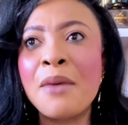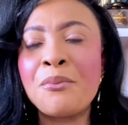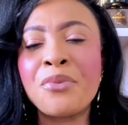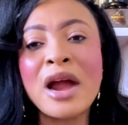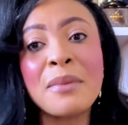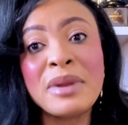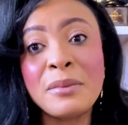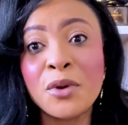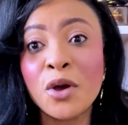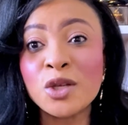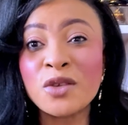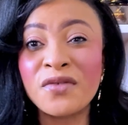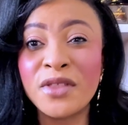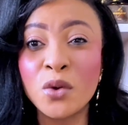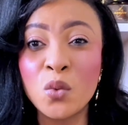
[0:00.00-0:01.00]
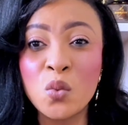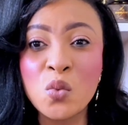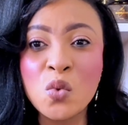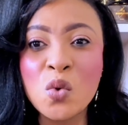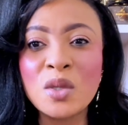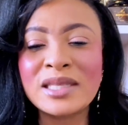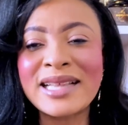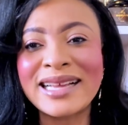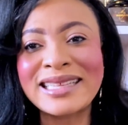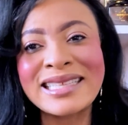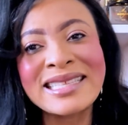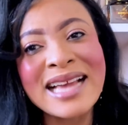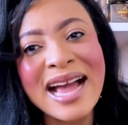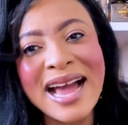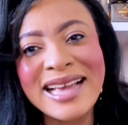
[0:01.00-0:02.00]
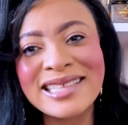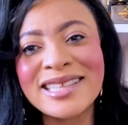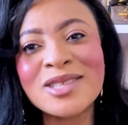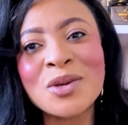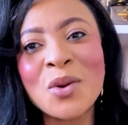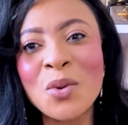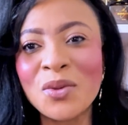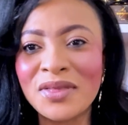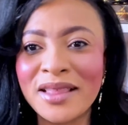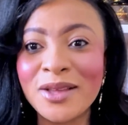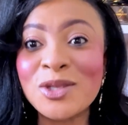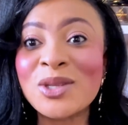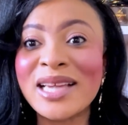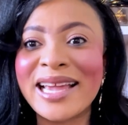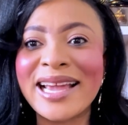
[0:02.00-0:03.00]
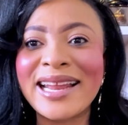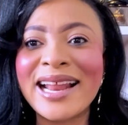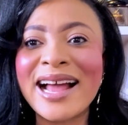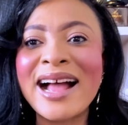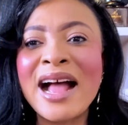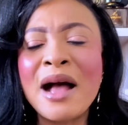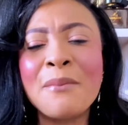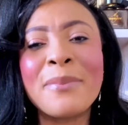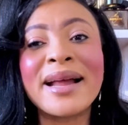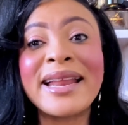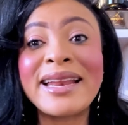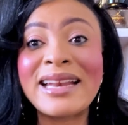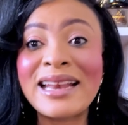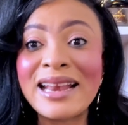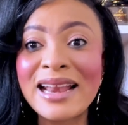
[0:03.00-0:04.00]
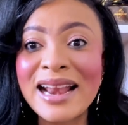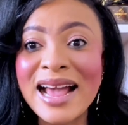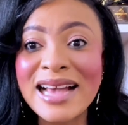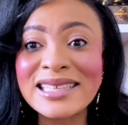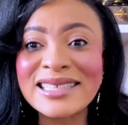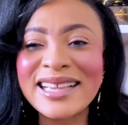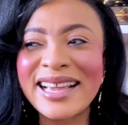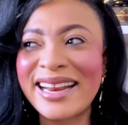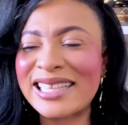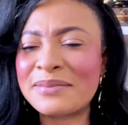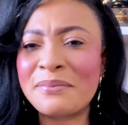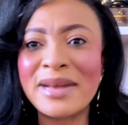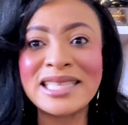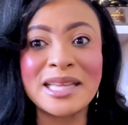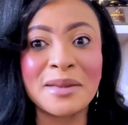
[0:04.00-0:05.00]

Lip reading: Probably because of the woods that ties this whole thing together, but it lasts. It is mass